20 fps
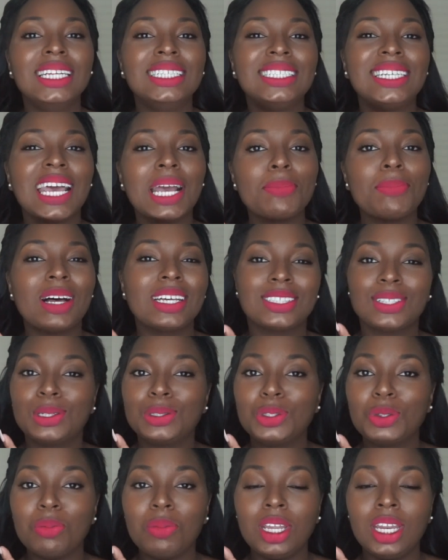Check my
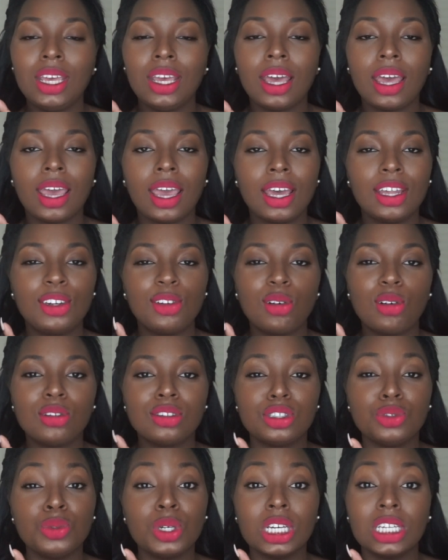social media
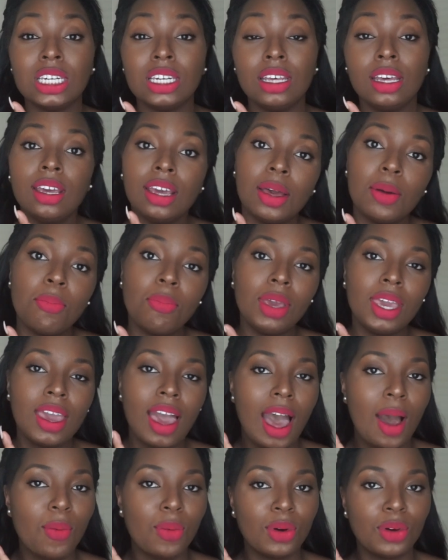handles. You can DM me.
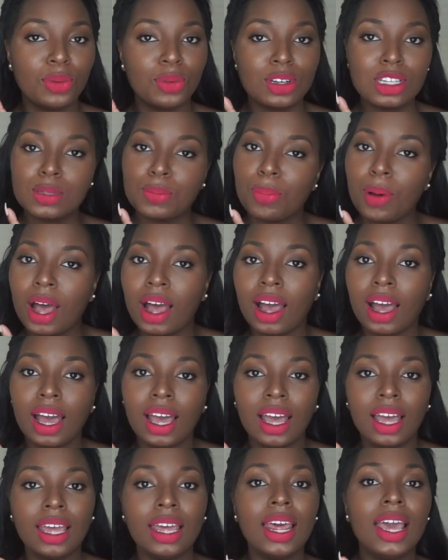I will
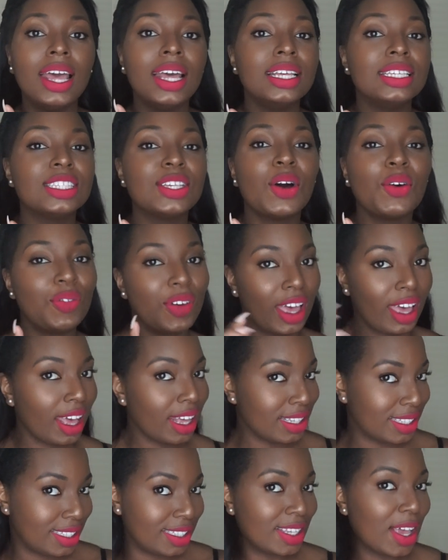respond so
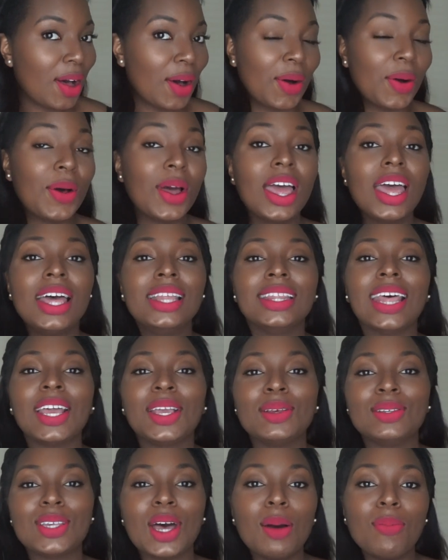fast. So
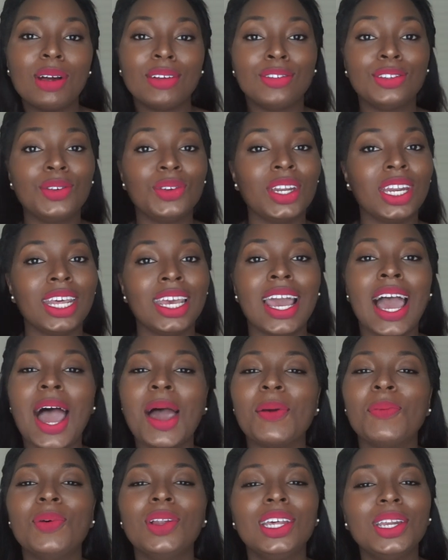thank you so much for tuning in.
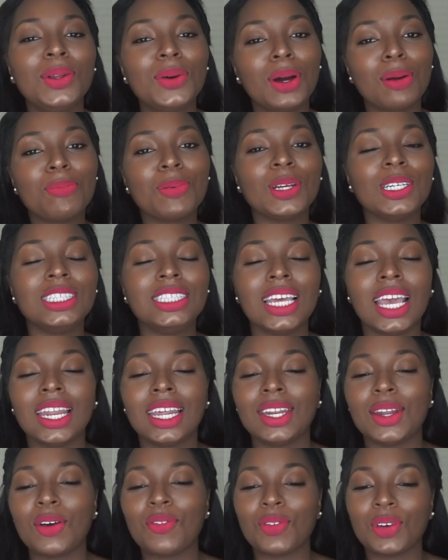I really do appreciate
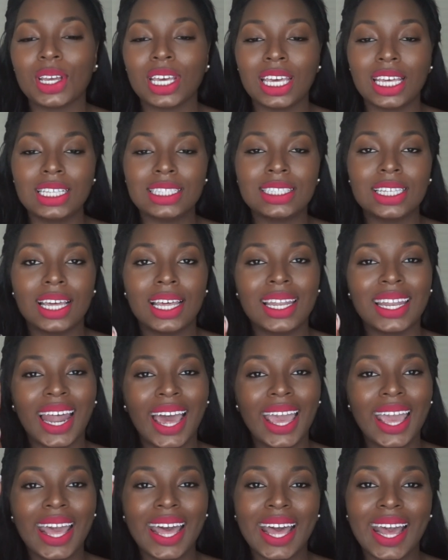it. Don't forget to
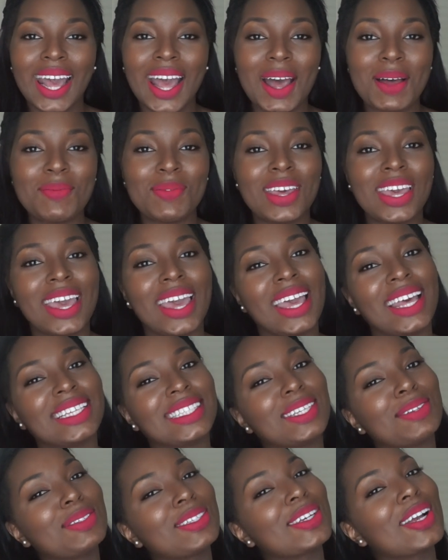like, comment,
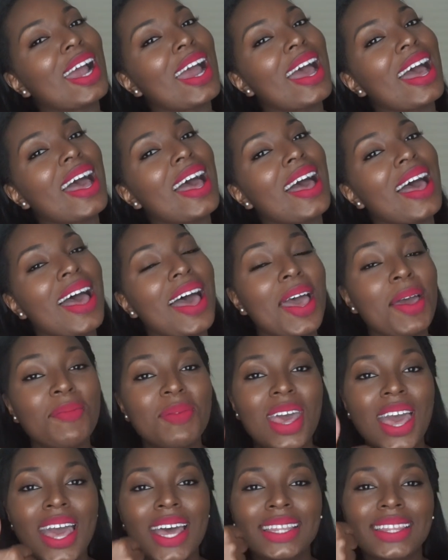and
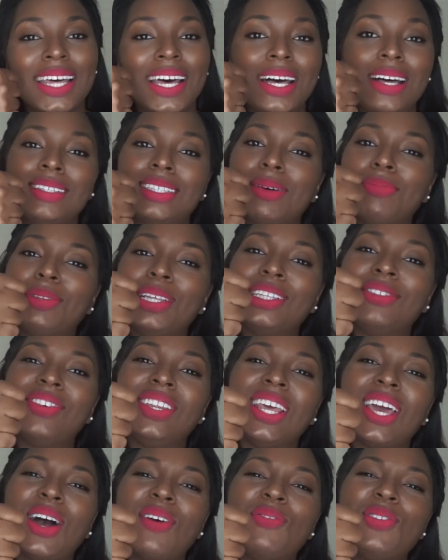subscribe. Thumbs up this
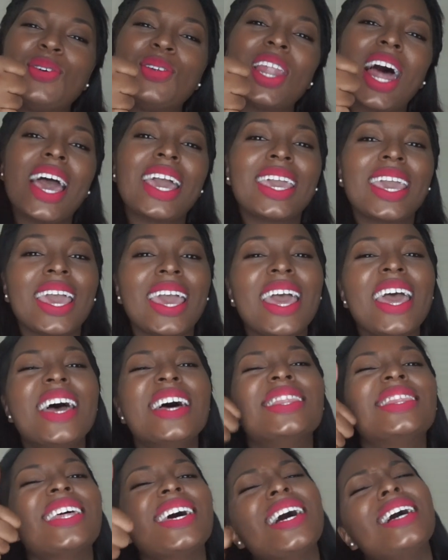video if you like it.
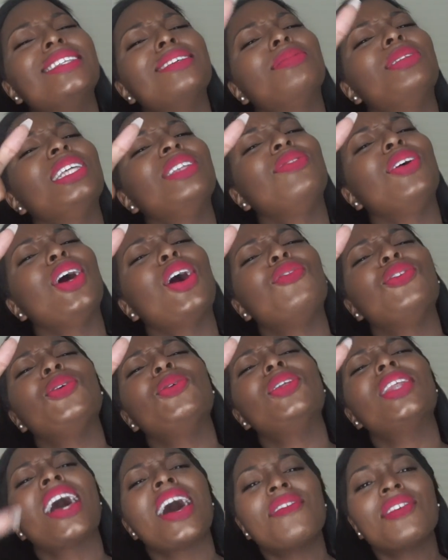Thumbs up this video if
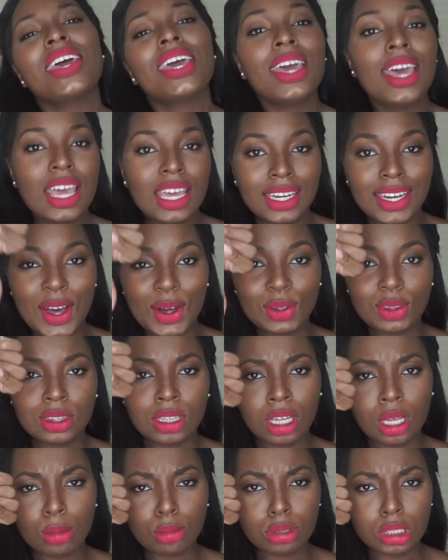you love it. Don't
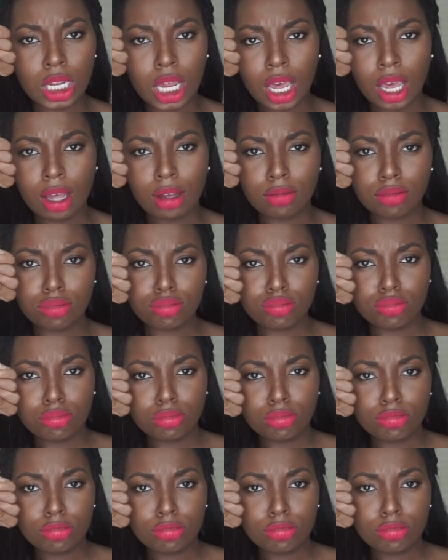thumbs down.